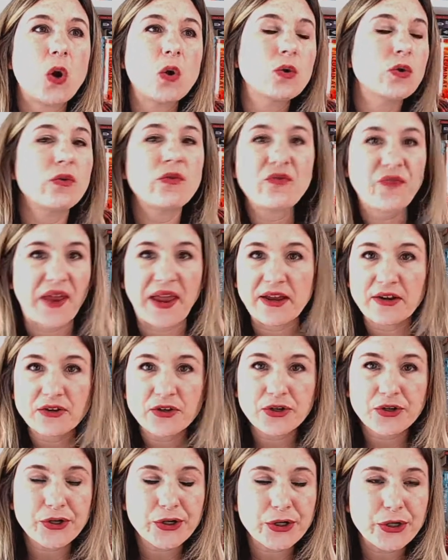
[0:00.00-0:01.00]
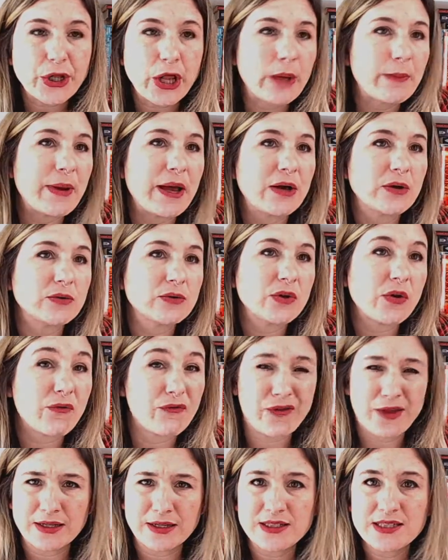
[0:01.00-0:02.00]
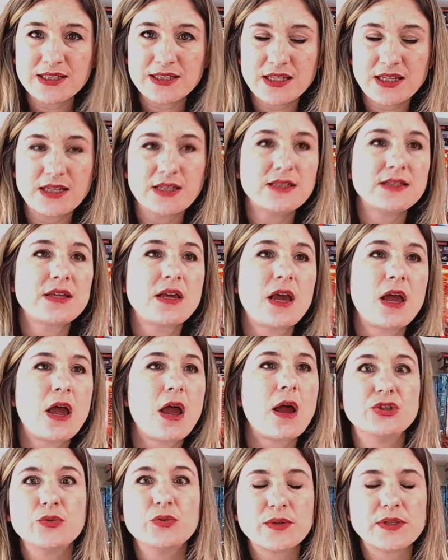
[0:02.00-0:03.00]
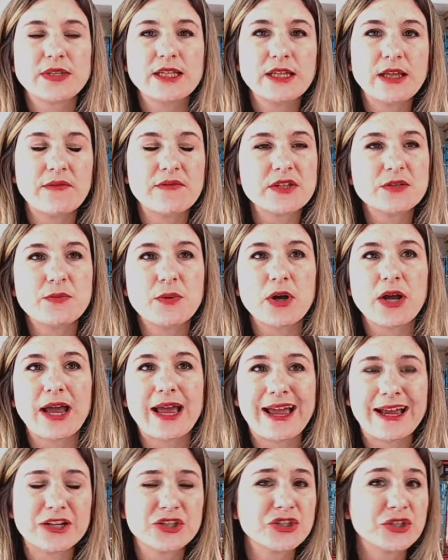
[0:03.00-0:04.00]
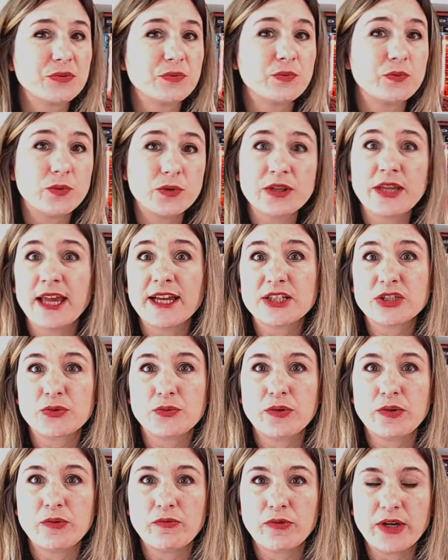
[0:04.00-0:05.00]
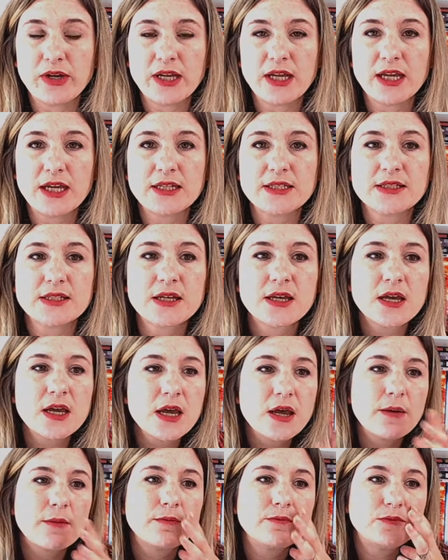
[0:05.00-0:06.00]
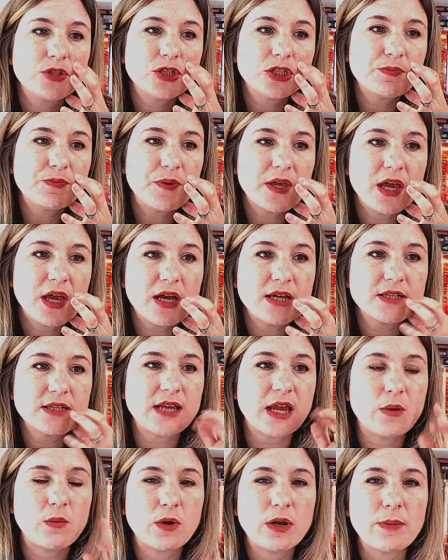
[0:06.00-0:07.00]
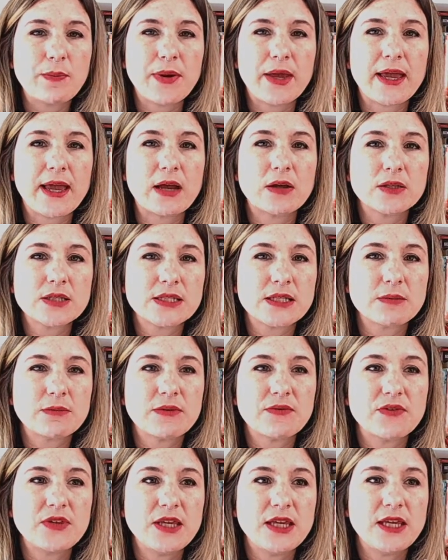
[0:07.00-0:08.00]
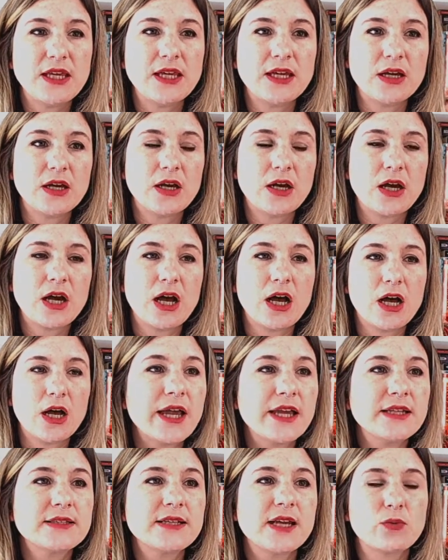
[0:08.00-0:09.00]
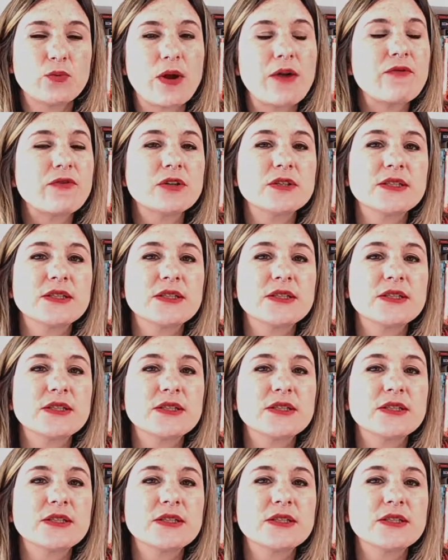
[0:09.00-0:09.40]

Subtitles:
total fangirl about fantasies. I do really love this book. I actually would like to reread it. Just because I want to pick out some of the lines and